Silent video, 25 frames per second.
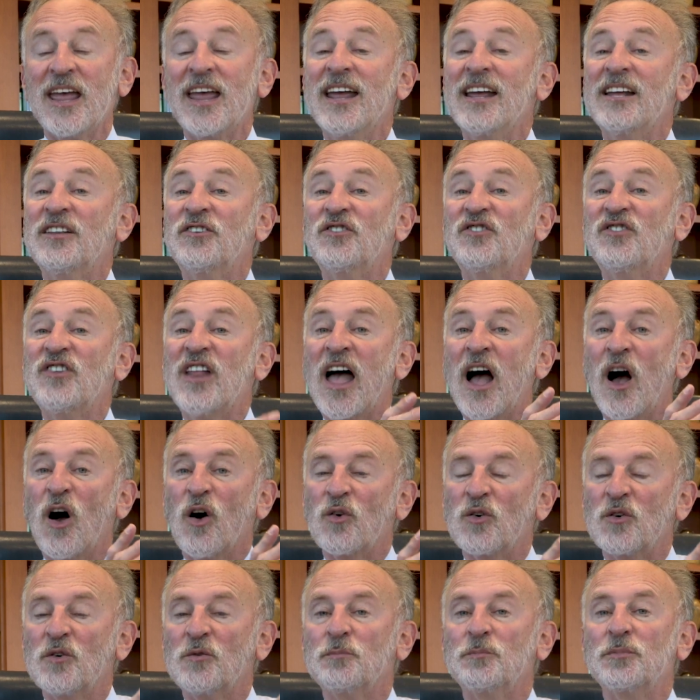it's now
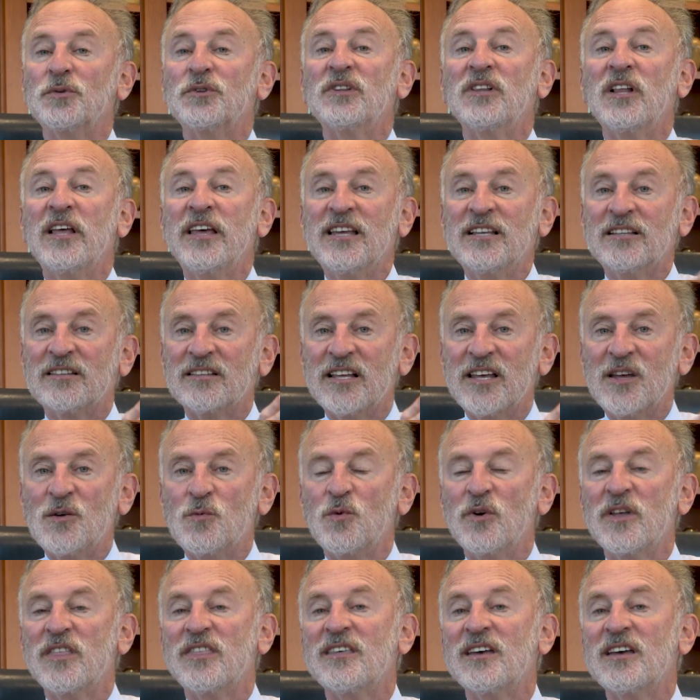completely
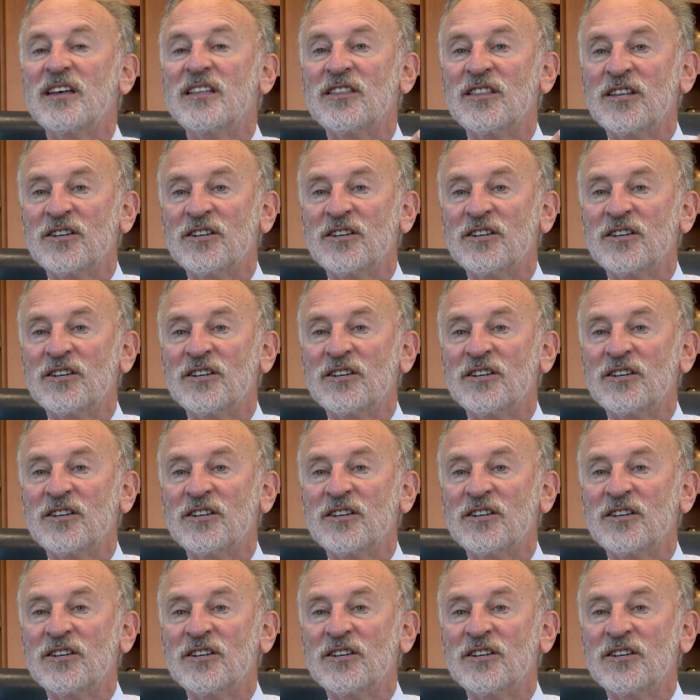within